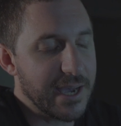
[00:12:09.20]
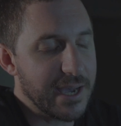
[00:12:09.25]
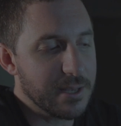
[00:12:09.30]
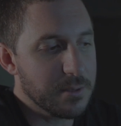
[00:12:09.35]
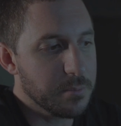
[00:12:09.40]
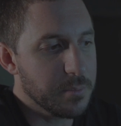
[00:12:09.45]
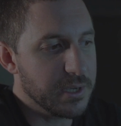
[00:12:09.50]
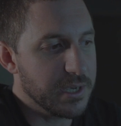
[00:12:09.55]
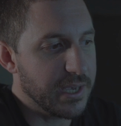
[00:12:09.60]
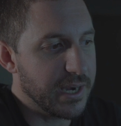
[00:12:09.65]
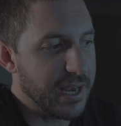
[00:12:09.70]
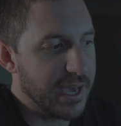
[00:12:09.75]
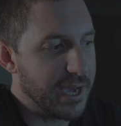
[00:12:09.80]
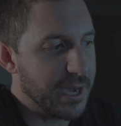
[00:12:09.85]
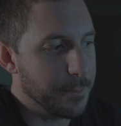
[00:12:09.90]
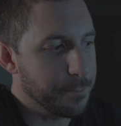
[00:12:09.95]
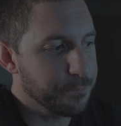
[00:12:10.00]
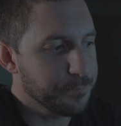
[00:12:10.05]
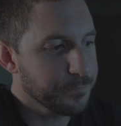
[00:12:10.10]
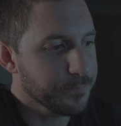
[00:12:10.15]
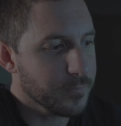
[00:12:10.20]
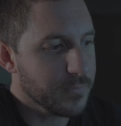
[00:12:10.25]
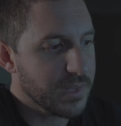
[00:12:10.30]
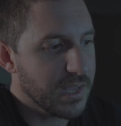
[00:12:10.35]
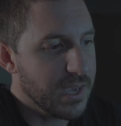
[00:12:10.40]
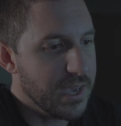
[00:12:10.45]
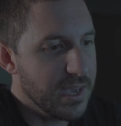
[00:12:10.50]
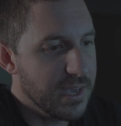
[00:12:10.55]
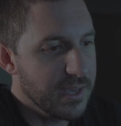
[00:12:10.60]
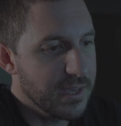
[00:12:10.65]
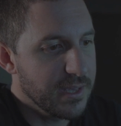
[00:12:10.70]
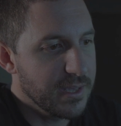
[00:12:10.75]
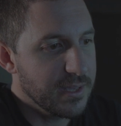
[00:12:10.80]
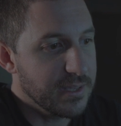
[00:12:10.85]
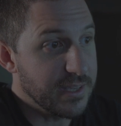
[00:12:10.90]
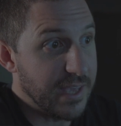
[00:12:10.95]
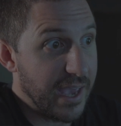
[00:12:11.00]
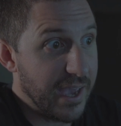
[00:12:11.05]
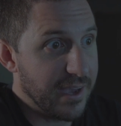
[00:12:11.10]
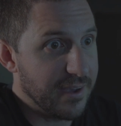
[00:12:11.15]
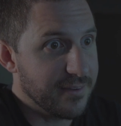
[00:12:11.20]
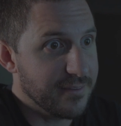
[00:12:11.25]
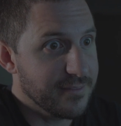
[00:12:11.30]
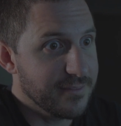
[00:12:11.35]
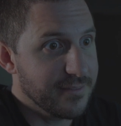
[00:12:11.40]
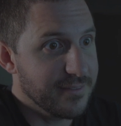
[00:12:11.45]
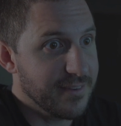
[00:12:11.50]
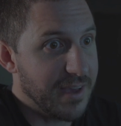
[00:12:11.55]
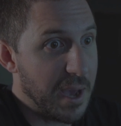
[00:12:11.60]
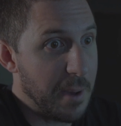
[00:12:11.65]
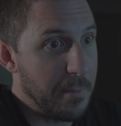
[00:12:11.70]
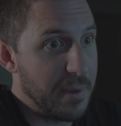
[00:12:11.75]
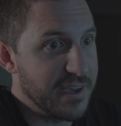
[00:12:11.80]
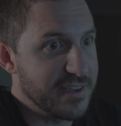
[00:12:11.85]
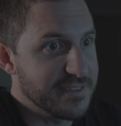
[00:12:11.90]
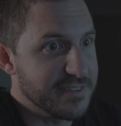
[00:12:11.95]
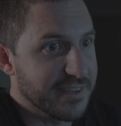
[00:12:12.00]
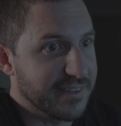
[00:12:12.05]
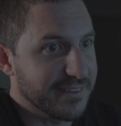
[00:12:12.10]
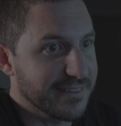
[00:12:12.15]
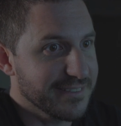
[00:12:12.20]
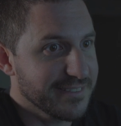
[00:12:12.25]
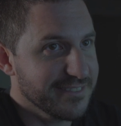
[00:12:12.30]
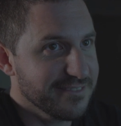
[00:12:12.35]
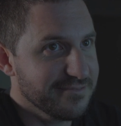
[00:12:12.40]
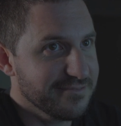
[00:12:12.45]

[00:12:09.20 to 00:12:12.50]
that, but yeah, amazing.